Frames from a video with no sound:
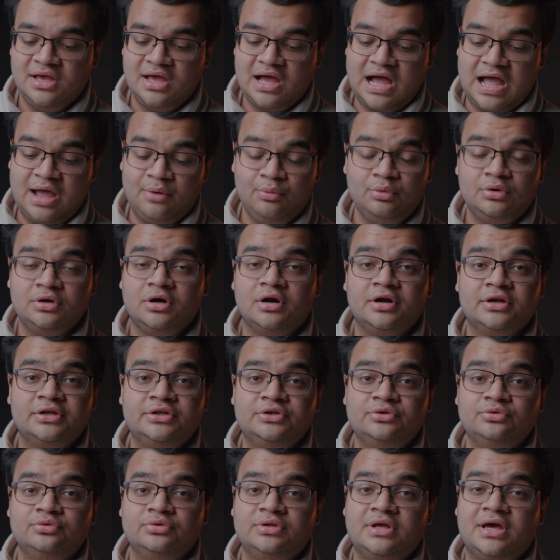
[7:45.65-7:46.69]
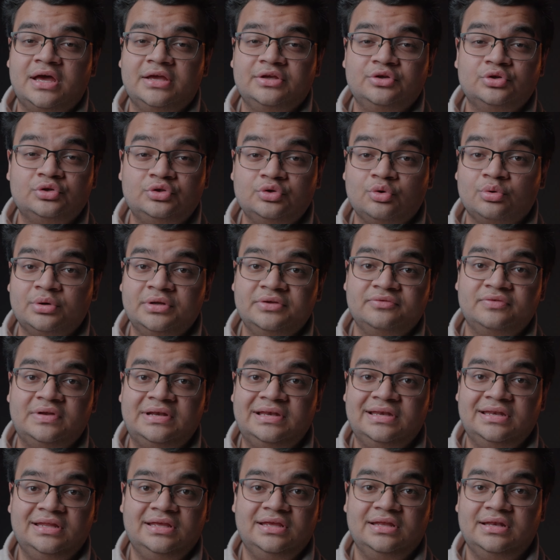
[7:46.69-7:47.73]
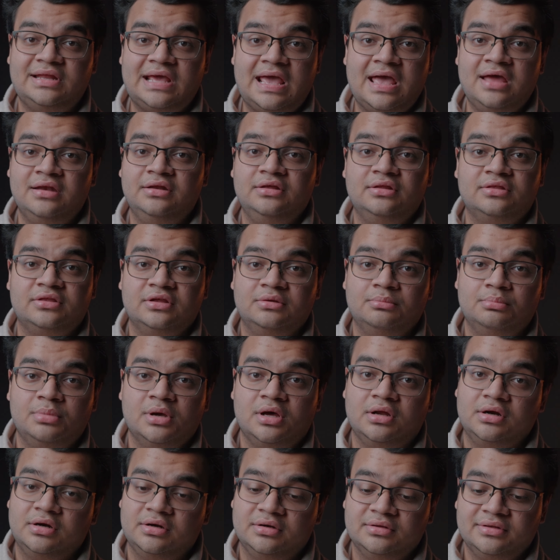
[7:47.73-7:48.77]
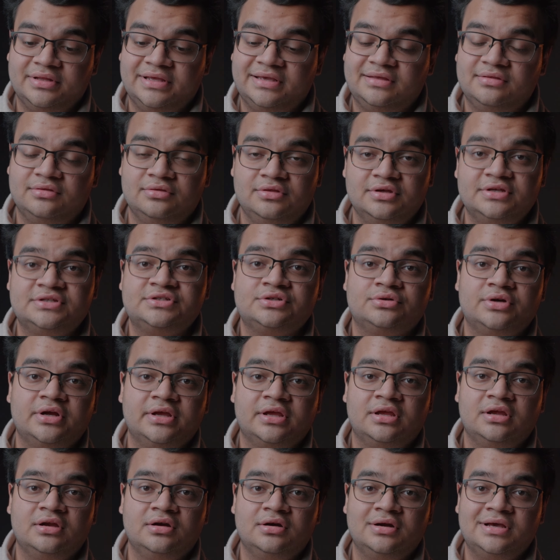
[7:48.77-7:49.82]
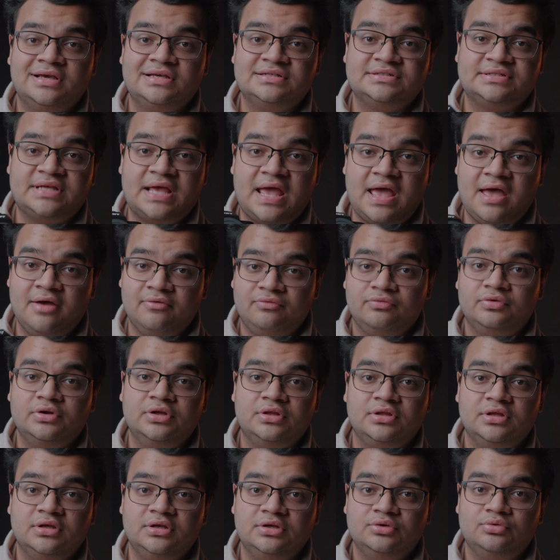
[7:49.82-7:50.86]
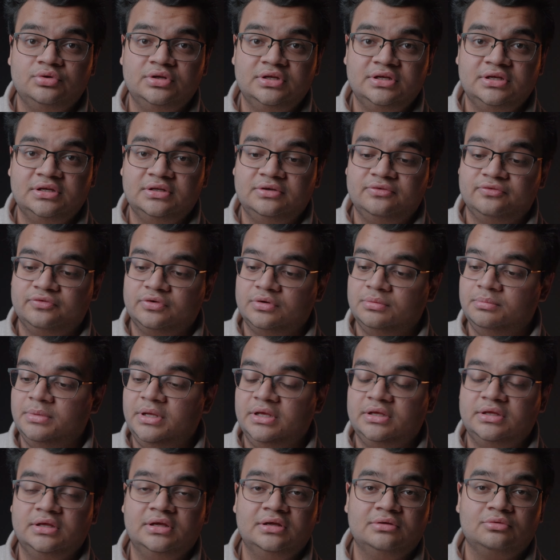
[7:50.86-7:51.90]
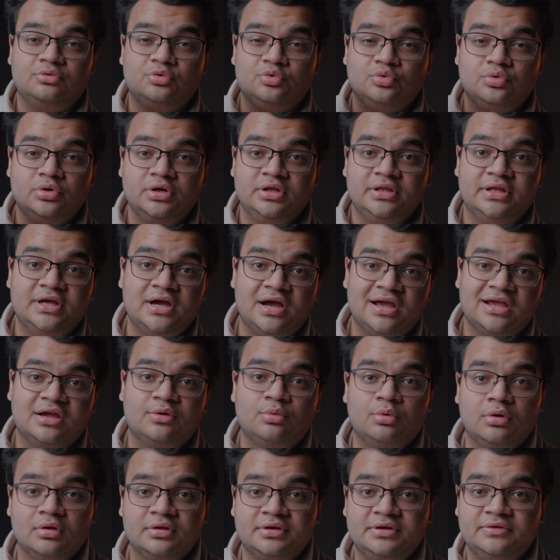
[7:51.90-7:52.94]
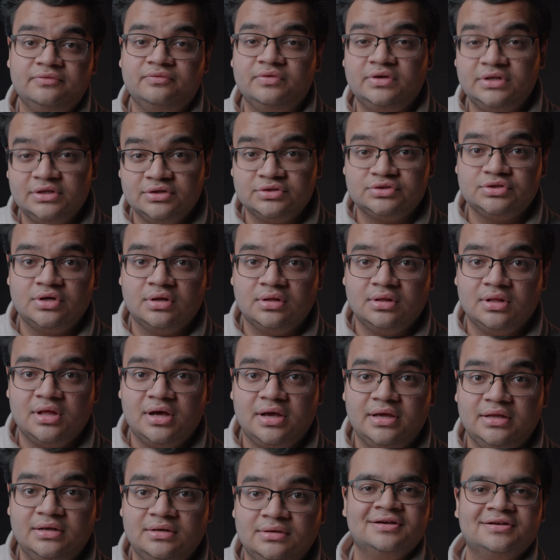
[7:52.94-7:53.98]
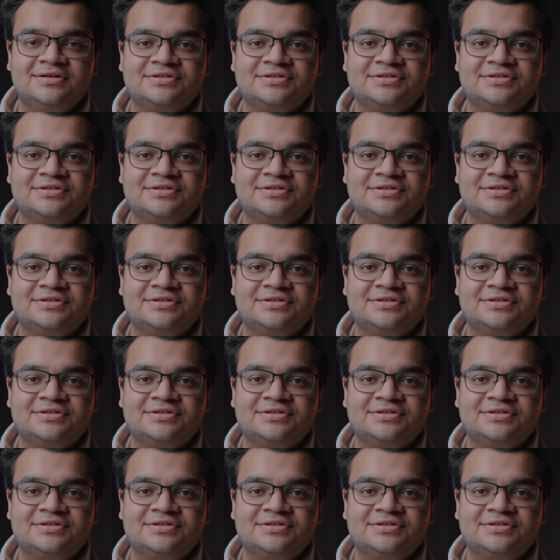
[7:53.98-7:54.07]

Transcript: I would argue that you don't even need anything better. Like this right here is everything you need for making really high quality videos online.